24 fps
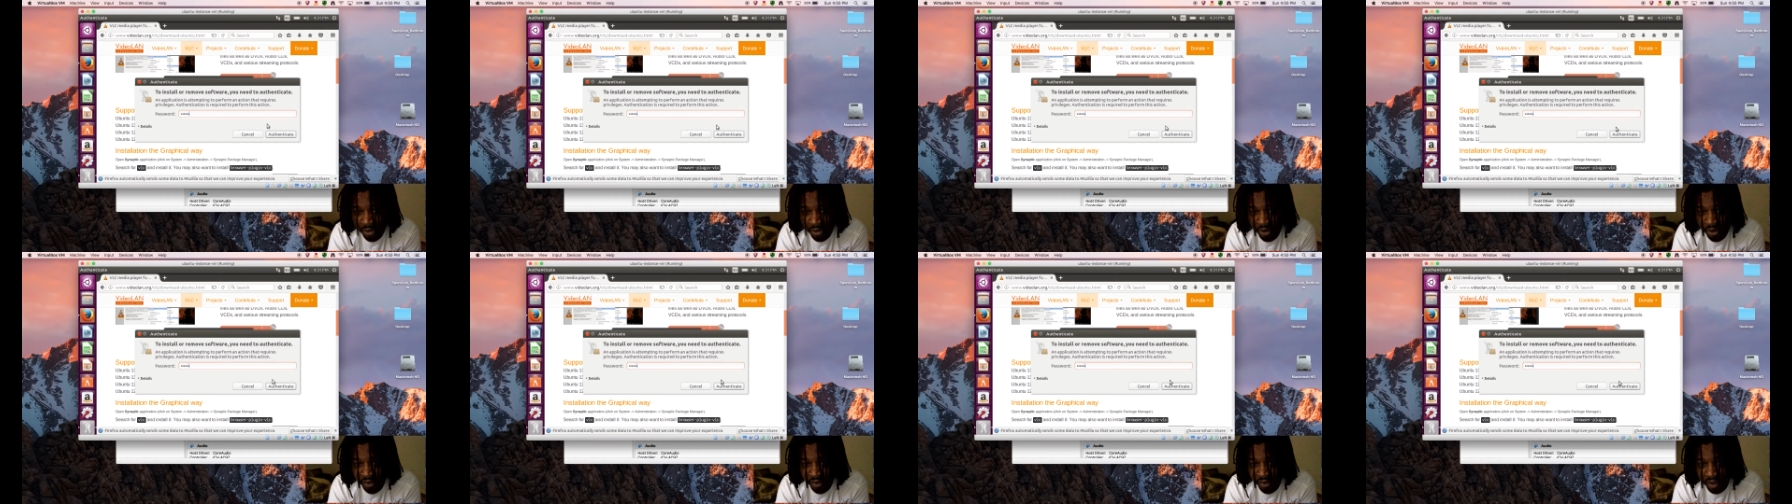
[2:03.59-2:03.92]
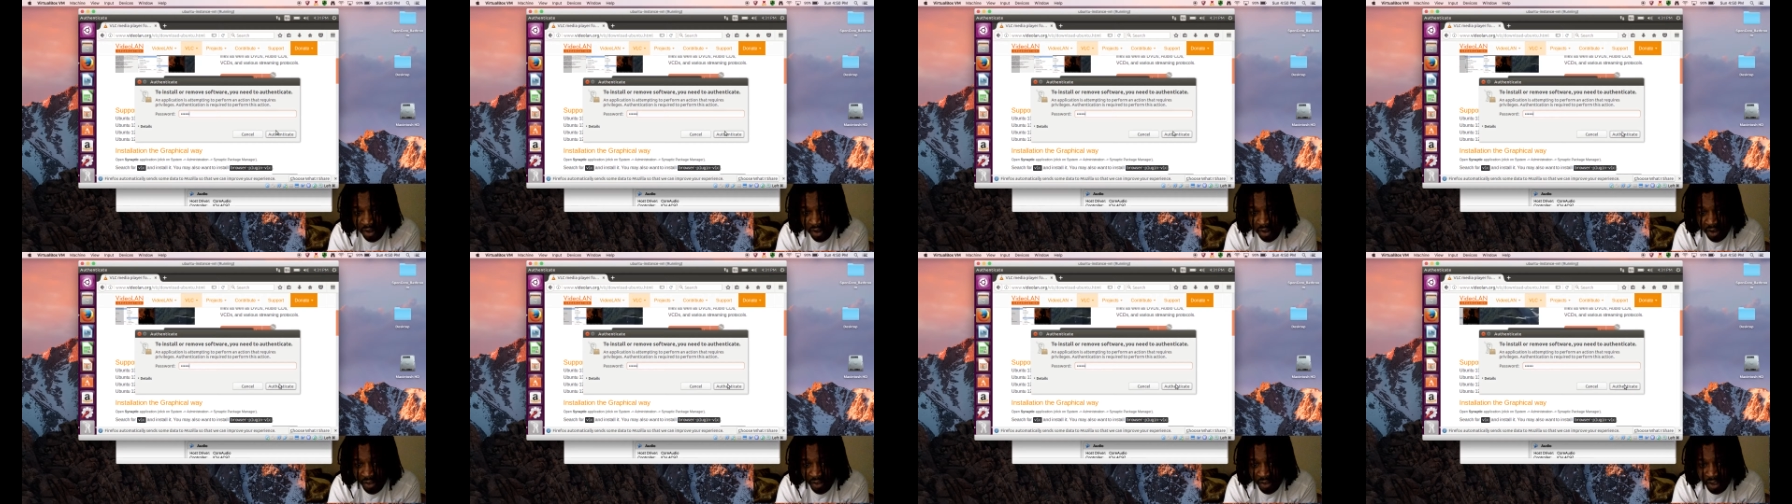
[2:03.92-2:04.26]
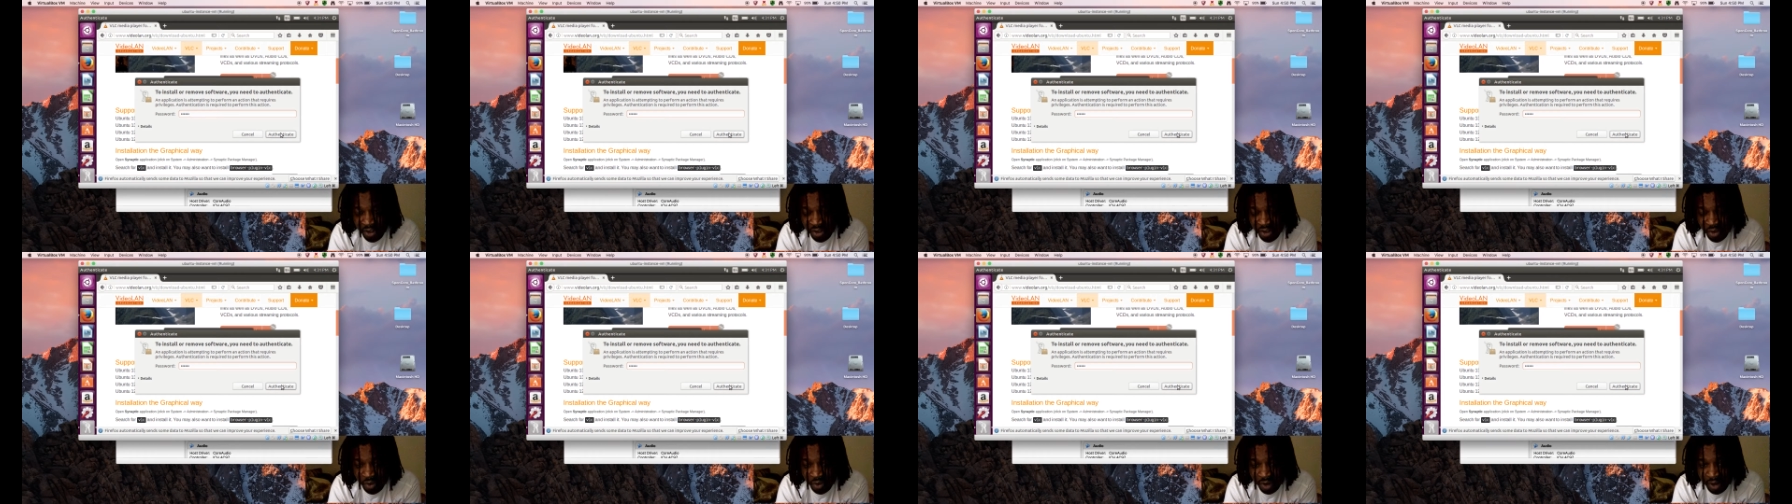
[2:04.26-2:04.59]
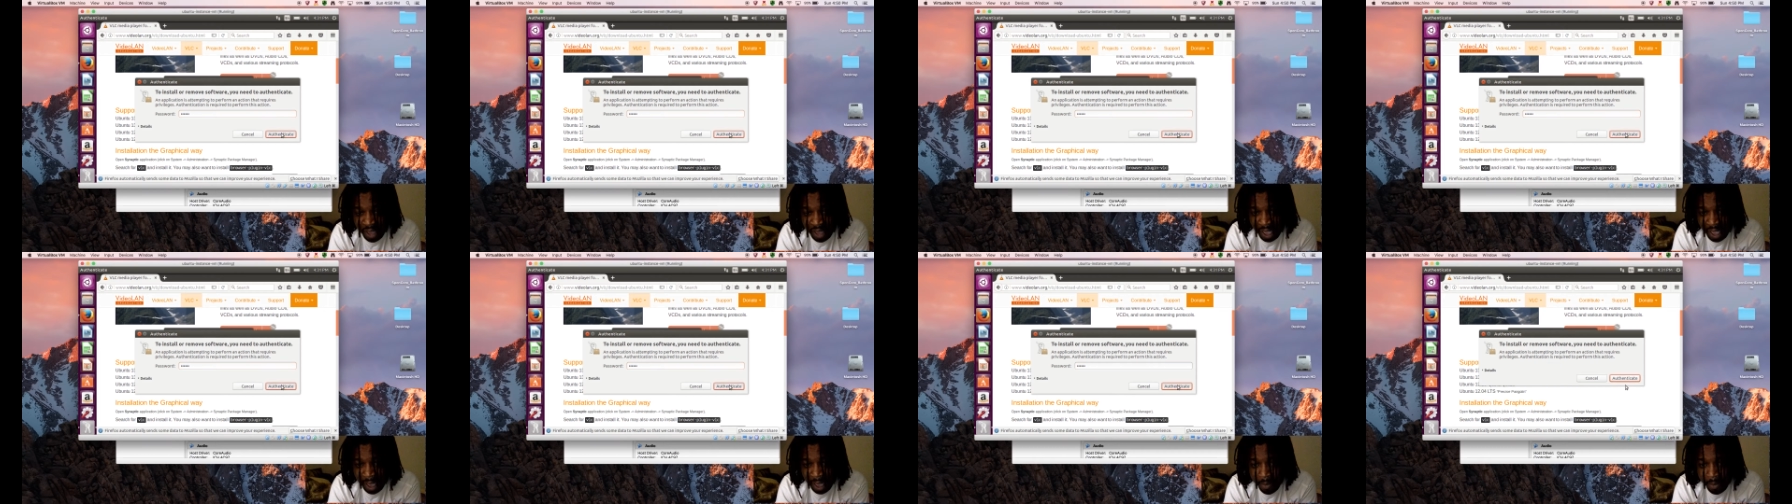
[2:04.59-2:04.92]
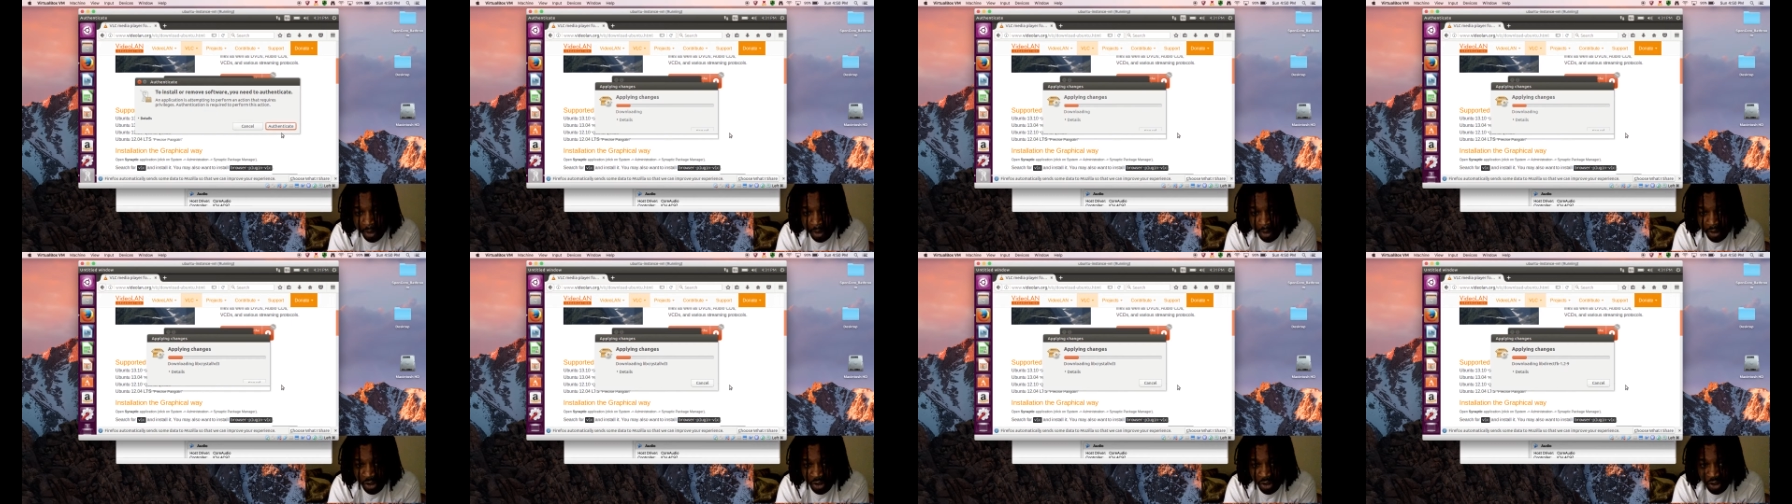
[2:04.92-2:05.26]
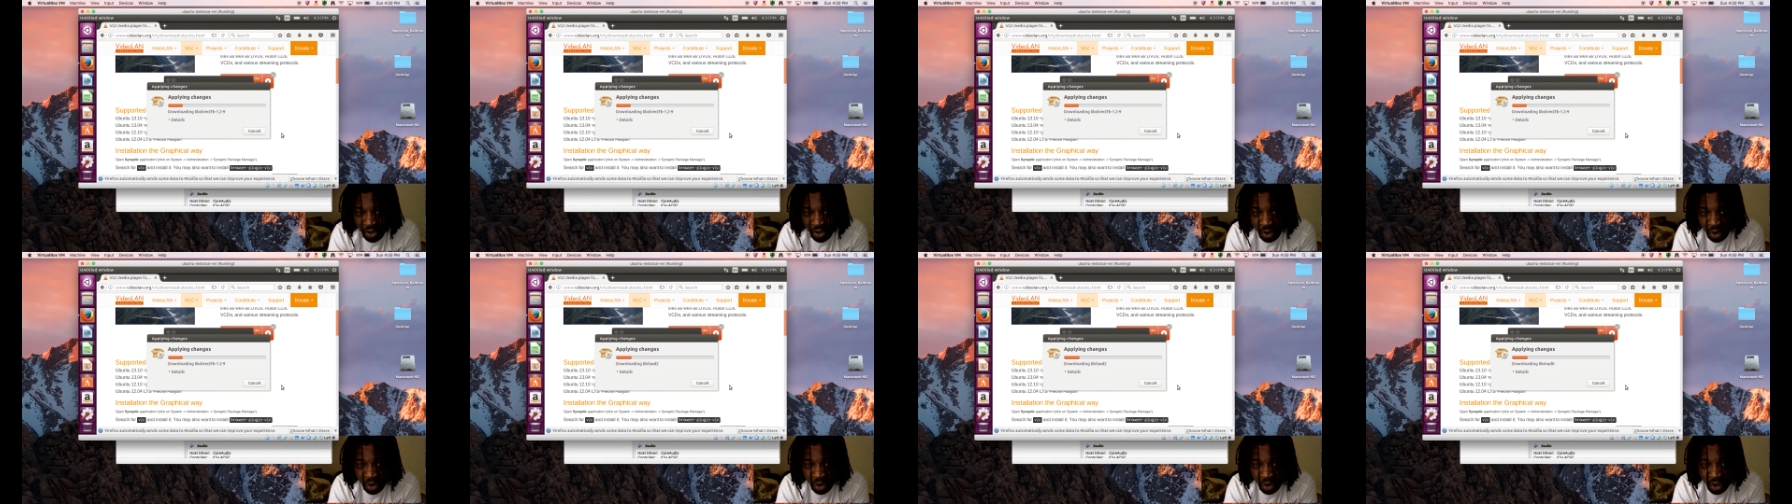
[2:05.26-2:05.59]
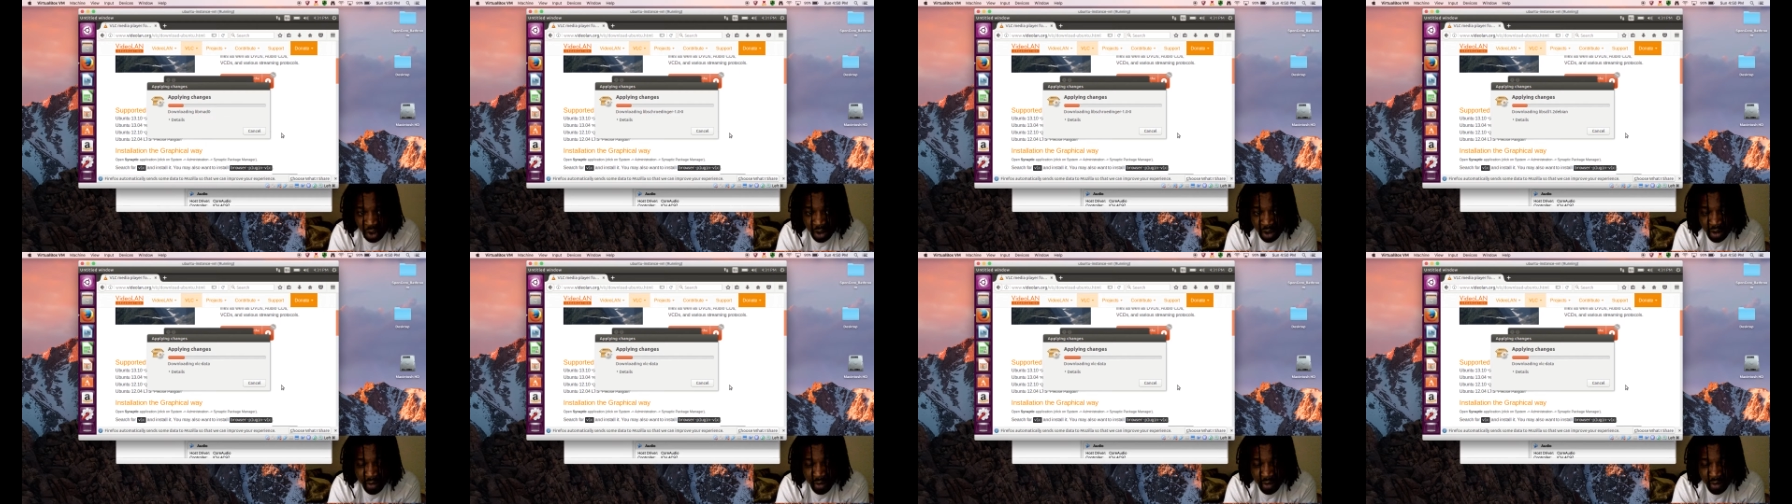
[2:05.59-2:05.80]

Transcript: to do an app install,